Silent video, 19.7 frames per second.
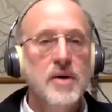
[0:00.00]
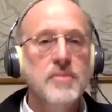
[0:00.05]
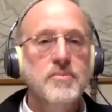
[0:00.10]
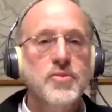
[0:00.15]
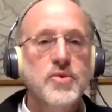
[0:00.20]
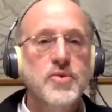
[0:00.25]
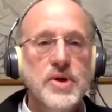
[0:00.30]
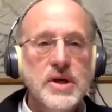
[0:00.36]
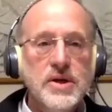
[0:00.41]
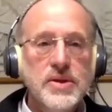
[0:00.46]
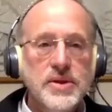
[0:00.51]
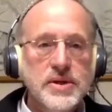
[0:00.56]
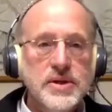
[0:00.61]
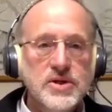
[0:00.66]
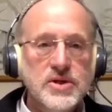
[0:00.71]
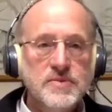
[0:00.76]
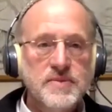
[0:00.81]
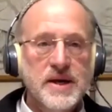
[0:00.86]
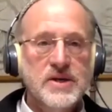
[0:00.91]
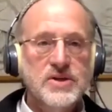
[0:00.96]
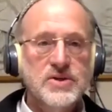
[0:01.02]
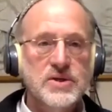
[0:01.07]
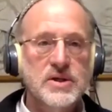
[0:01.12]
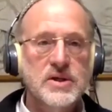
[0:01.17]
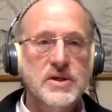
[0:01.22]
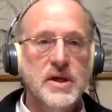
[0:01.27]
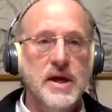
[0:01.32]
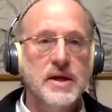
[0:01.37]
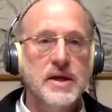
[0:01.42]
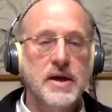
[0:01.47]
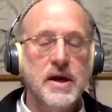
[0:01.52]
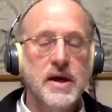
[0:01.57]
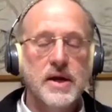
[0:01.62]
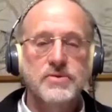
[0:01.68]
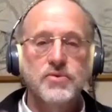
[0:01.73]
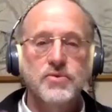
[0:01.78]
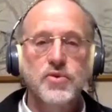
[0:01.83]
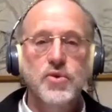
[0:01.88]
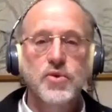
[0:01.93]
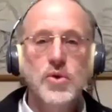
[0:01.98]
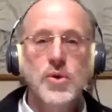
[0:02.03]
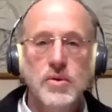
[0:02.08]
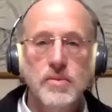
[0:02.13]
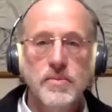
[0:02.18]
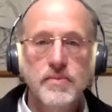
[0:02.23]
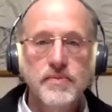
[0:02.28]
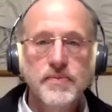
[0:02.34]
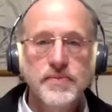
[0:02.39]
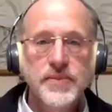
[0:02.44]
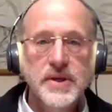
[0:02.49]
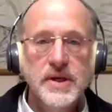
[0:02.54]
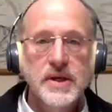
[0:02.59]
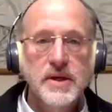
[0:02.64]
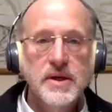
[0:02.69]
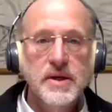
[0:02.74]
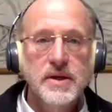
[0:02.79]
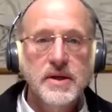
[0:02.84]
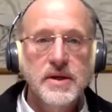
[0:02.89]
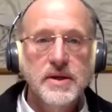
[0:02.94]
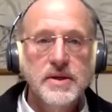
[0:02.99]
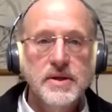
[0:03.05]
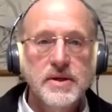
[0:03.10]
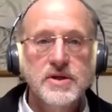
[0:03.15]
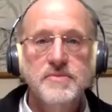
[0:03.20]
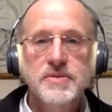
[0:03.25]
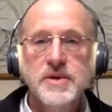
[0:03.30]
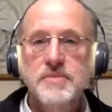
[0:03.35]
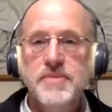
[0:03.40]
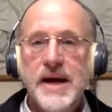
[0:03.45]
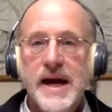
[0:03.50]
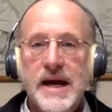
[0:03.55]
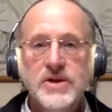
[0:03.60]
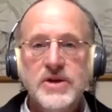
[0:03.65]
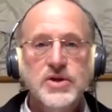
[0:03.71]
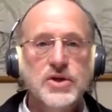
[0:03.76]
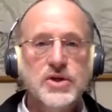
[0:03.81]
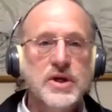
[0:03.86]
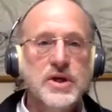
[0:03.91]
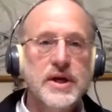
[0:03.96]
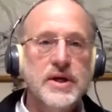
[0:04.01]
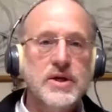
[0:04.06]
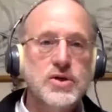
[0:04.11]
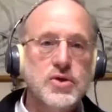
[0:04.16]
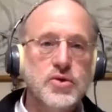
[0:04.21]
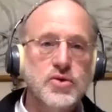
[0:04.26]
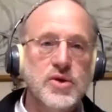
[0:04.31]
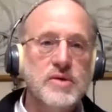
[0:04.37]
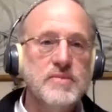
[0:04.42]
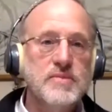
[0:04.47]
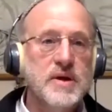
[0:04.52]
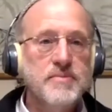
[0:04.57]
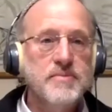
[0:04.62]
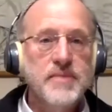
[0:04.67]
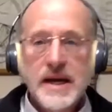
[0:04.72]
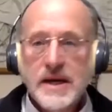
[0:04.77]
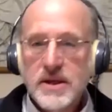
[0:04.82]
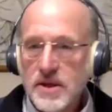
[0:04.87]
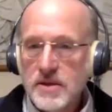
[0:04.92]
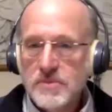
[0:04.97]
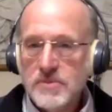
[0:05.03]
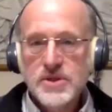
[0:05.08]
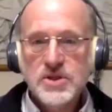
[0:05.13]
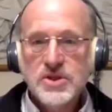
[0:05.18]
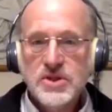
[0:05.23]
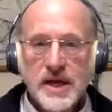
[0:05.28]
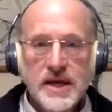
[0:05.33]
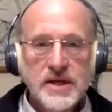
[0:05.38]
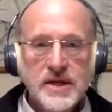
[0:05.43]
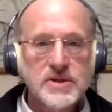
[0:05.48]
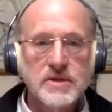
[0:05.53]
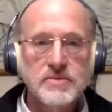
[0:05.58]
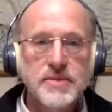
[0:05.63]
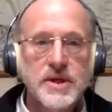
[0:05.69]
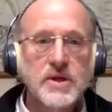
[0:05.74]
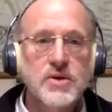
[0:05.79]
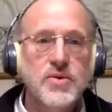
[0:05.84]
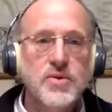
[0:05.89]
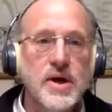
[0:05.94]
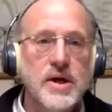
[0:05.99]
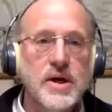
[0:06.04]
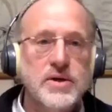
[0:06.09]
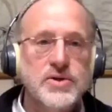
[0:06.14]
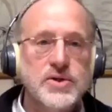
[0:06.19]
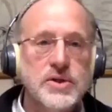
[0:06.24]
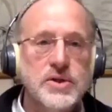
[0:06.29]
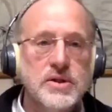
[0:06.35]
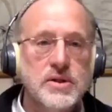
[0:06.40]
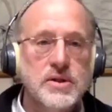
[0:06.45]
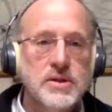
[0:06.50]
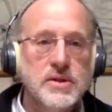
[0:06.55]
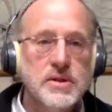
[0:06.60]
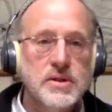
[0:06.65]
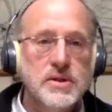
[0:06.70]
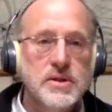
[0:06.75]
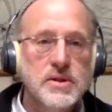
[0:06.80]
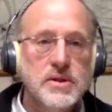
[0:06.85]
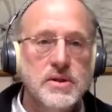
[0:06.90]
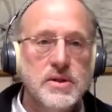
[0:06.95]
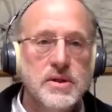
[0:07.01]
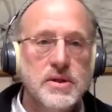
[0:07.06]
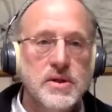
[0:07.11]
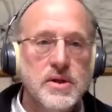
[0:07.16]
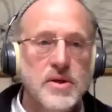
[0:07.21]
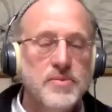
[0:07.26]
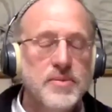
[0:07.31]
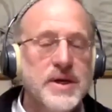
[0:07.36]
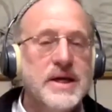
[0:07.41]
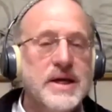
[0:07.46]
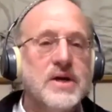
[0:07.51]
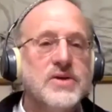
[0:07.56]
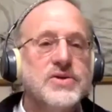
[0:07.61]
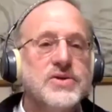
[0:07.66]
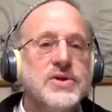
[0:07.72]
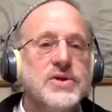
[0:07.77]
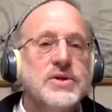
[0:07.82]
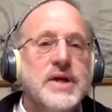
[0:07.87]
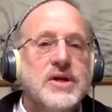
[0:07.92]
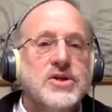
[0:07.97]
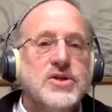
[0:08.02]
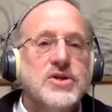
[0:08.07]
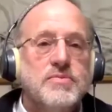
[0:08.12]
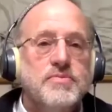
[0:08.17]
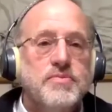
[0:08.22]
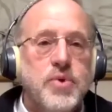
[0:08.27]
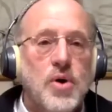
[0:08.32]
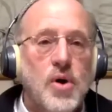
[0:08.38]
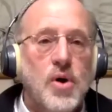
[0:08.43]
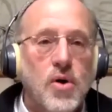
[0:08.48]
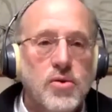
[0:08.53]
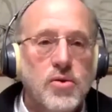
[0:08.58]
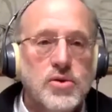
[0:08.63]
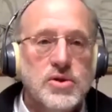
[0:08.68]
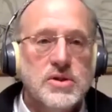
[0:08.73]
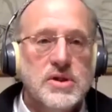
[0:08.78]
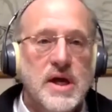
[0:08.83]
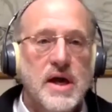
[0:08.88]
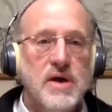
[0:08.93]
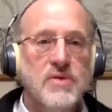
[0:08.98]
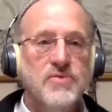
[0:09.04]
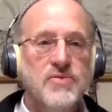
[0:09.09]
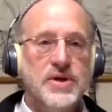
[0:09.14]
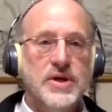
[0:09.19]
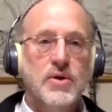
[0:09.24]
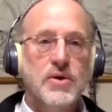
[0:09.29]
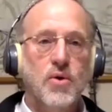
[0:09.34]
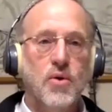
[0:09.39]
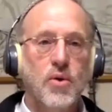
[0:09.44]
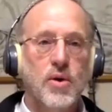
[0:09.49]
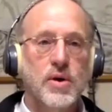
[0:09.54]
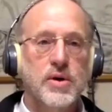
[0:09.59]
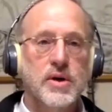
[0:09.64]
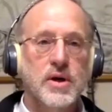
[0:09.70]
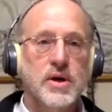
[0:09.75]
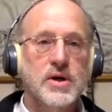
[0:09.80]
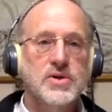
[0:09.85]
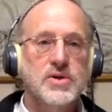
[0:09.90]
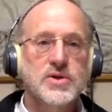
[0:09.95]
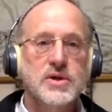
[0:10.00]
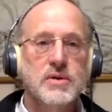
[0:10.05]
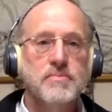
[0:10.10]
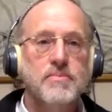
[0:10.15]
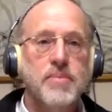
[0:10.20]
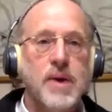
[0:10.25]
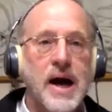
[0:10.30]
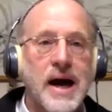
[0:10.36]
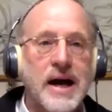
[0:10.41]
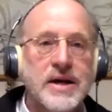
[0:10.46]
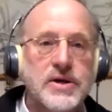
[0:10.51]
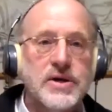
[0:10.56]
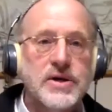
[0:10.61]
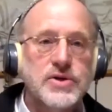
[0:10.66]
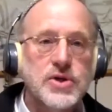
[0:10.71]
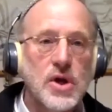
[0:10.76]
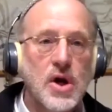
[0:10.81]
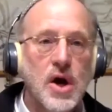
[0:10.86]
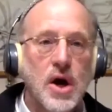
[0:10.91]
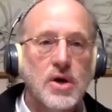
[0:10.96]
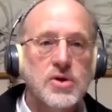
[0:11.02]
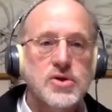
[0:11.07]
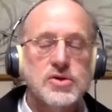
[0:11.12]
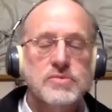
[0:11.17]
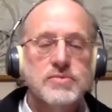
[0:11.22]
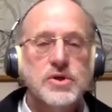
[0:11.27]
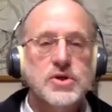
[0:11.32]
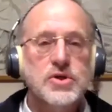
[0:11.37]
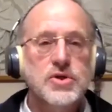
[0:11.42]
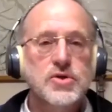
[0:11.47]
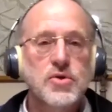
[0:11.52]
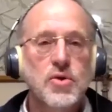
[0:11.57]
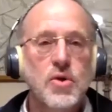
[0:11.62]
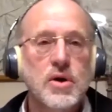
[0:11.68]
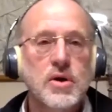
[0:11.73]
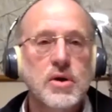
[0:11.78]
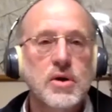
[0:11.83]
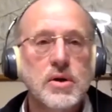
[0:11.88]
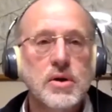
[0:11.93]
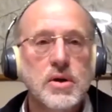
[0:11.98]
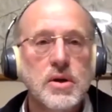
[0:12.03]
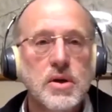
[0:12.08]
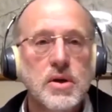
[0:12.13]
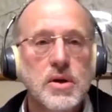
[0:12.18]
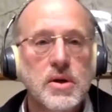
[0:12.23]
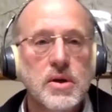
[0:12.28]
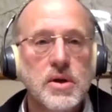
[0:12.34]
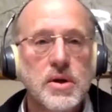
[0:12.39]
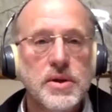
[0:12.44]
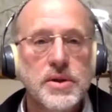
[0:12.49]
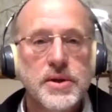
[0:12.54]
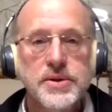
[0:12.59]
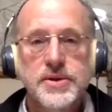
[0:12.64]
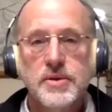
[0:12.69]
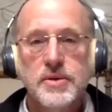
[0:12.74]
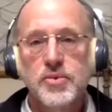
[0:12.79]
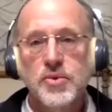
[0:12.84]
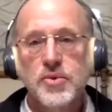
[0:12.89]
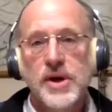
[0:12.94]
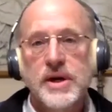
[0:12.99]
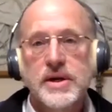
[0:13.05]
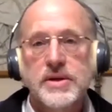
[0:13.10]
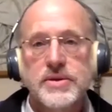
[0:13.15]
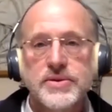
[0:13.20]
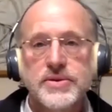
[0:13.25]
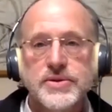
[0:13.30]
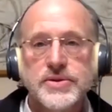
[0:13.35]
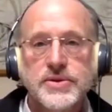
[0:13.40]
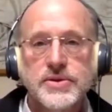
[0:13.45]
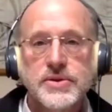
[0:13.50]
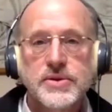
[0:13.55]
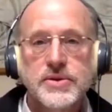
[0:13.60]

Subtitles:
breathing space and room to be passionate and extreme and make their mistakes and be crazy, because they're not supposed to have any order because their bodies are so much stronger than their brains.